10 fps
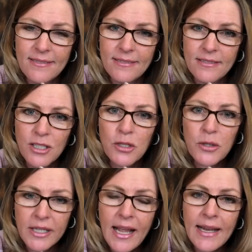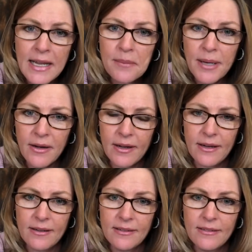You're creating a
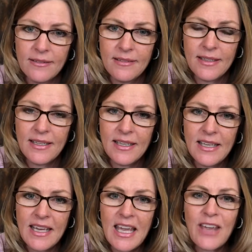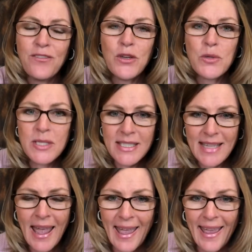barrier. If you
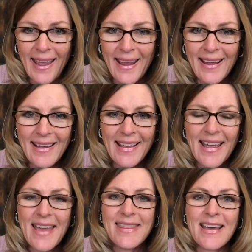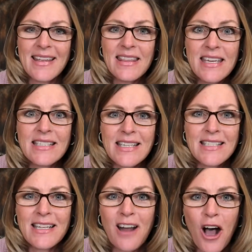say that this
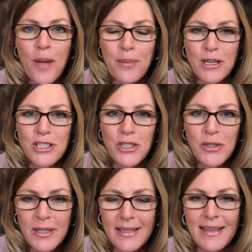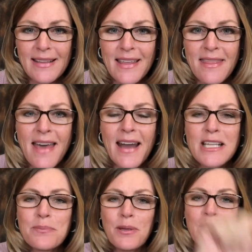is an opportunity, then that
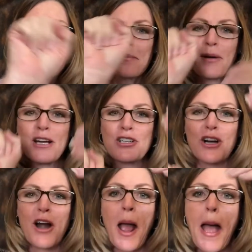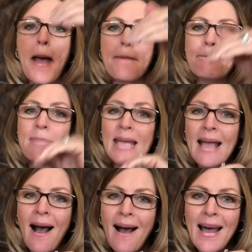is putting the pressure
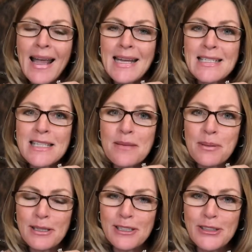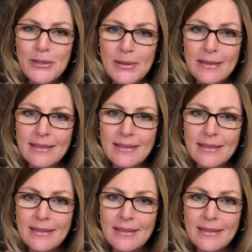behind the balloon.